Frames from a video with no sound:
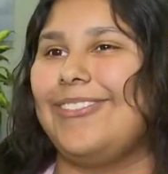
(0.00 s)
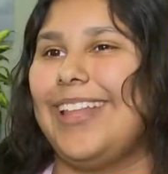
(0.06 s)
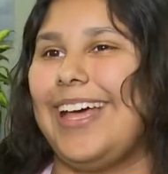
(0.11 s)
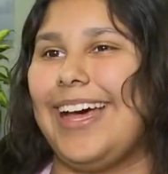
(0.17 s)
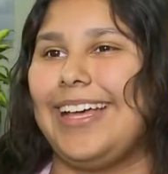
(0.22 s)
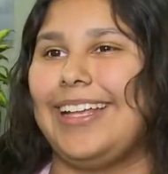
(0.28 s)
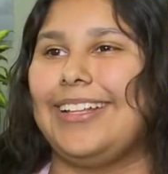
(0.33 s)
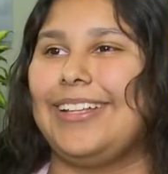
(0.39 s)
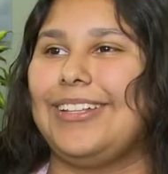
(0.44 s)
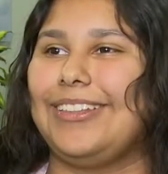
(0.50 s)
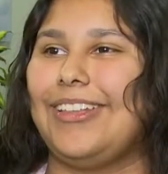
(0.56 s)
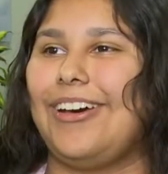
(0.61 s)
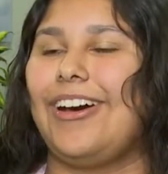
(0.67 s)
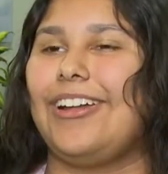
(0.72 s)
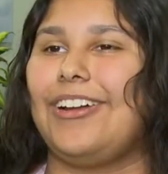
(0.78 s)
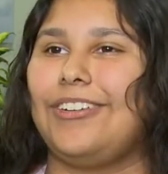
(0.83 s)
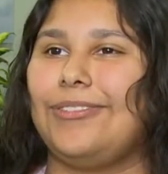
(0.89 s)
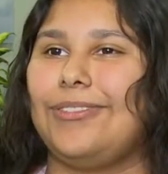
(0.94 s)
that
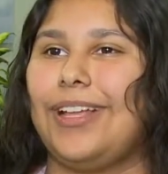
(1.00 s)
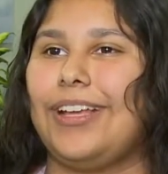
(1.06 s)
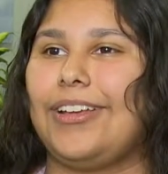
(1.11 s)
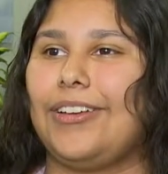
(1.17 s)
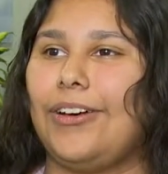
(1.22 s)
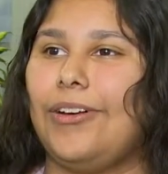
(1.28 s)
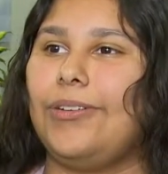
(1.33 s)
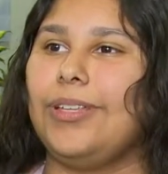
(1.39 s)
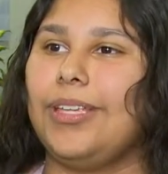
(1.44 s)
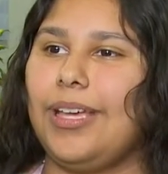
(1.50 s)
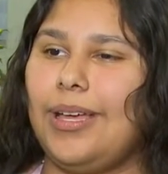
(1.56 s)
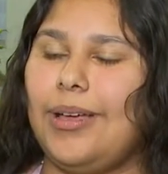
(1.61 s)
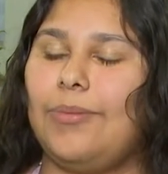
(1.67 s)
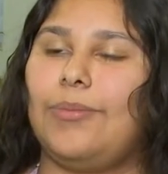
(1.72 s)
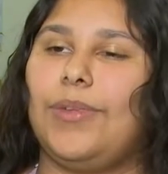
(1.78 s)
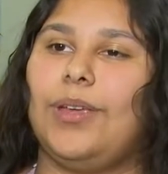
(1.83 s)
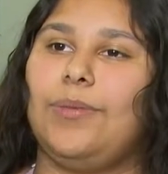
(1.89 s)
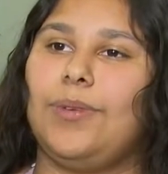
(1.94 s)
thought of like, oh
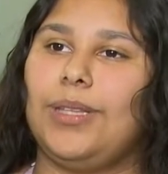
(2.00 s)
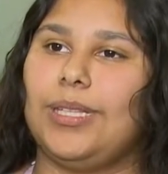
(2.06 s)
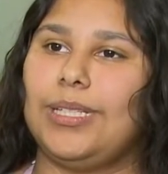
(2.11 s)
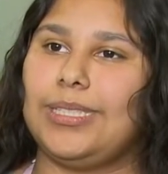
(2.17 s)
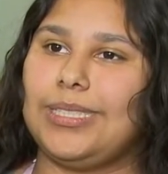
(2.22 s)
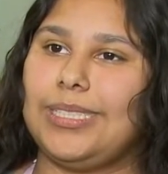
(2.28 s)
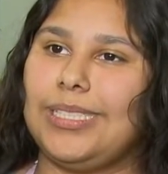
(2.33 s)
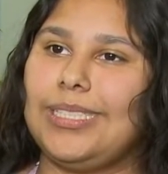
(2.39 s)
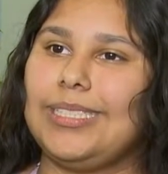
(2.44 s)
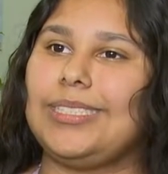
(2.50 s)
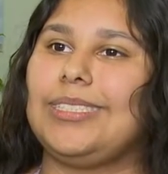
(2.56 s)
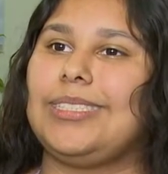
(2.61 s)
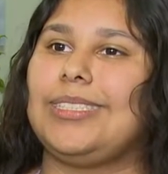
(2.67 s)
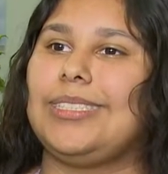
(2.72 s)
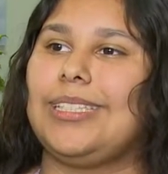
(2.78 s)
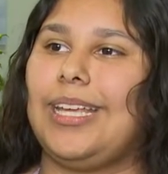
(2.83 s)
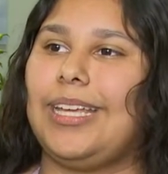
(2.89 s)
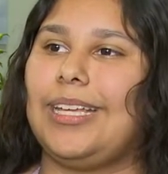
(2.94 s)
yeah, maybe this
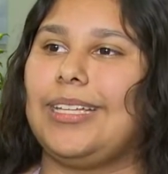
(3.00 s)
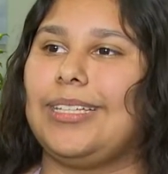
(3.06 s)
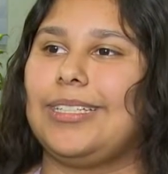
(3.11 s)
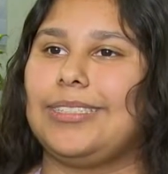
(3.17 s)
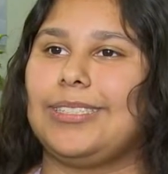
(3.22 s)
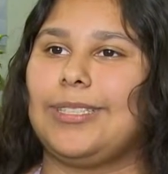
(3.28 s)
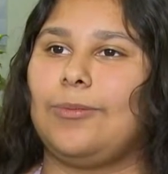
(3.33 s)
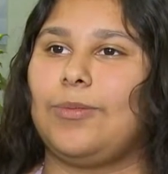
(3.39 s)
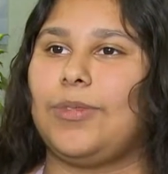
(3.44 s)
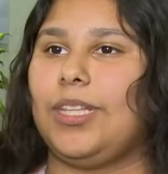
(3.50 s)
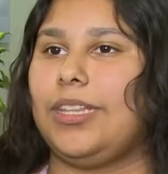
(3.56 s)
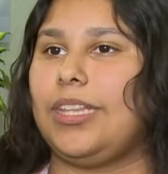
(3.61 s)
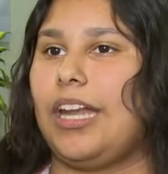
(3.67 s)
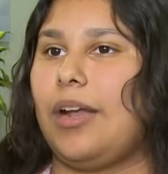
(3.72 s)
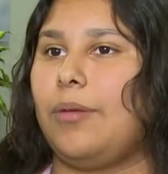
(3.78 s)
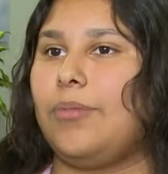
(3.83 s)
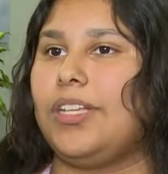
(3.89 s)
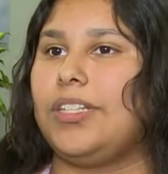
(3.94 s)
is like something
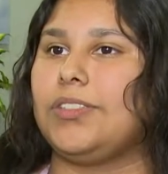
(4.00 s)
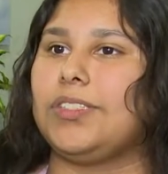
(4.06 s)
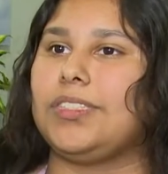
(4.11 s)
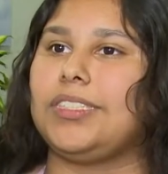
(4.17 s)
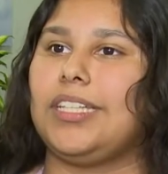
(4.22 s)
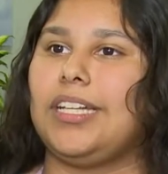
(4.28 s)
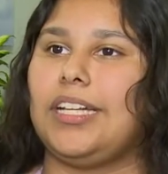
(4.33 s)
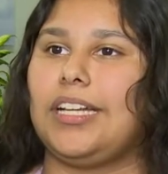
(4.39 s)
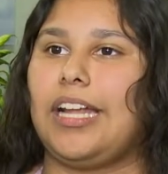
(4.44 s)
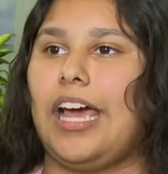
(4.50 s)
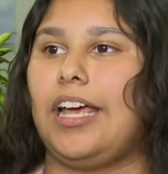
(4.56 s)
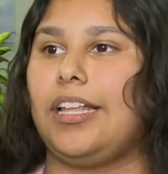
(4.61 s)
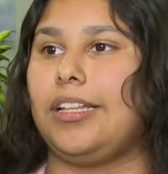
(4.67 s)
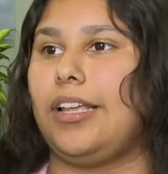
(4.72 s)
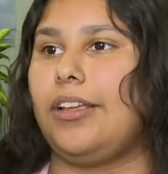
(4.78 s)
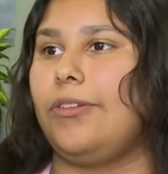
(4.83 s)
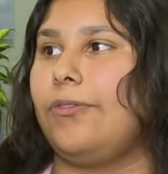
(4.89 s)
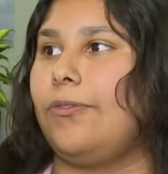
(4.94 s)
that I'm interested in. I
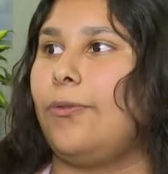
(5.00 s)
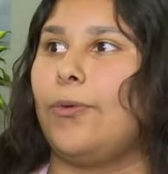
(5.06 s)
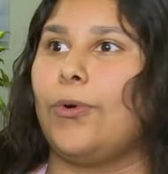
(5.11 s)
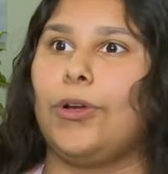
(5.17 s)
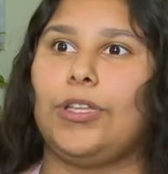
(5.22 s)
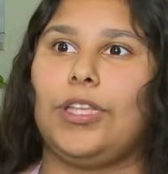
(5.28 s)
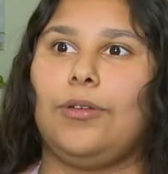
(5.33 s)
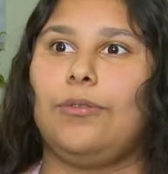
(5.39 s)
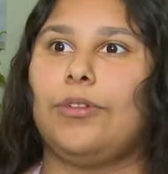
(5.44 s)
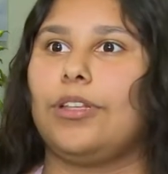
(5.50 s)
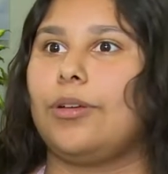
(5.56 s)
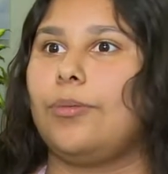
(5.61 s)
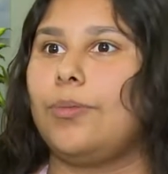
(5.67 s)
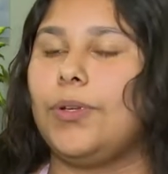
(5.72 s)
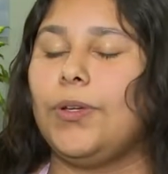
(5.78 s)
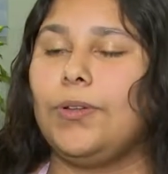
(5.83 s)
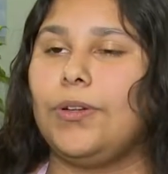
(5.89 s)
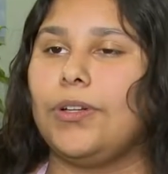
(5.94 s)
love working with
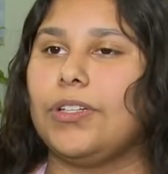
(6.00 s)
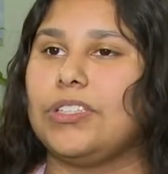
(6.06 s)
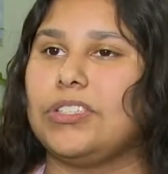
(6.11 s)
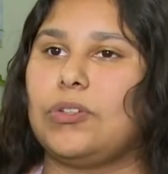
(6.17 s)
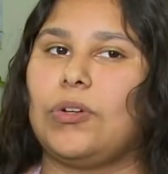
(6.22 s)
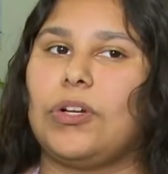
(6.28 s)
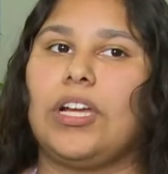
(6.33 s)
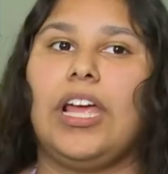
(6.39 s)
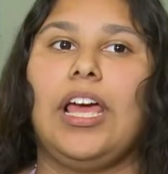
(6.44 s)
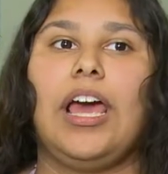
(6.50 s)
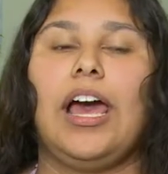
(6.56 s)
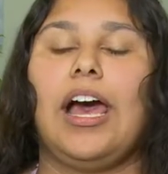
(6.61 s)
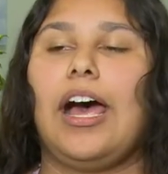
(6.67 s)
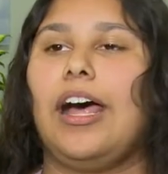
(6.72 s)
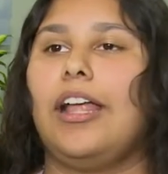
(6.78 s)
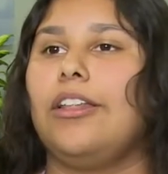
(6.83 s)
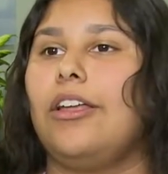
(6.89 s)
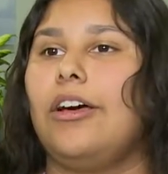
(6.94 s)
computers or
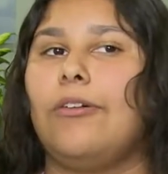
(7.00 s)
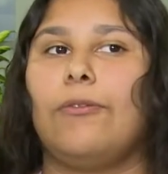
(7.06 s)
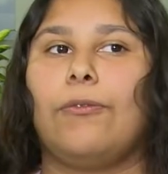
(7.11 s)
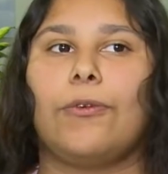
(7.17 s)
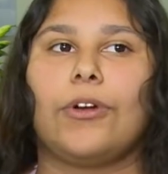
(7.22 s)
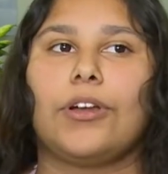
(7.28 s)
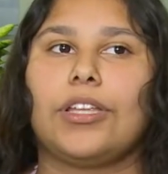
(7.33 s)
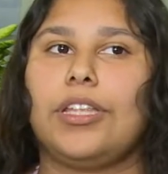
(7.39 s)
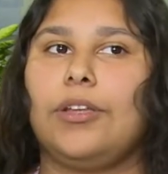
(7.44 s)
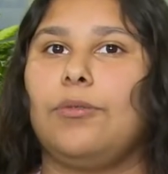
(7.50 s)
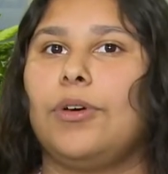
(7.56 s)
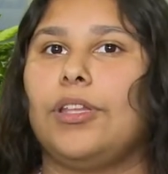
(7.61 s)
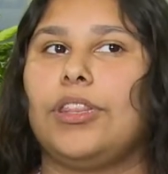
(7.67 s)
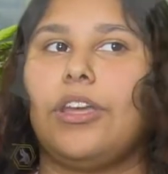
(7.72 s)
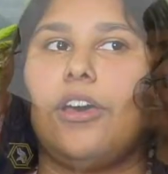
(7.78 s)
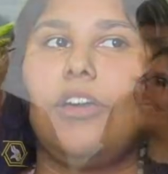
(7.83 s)
I love working with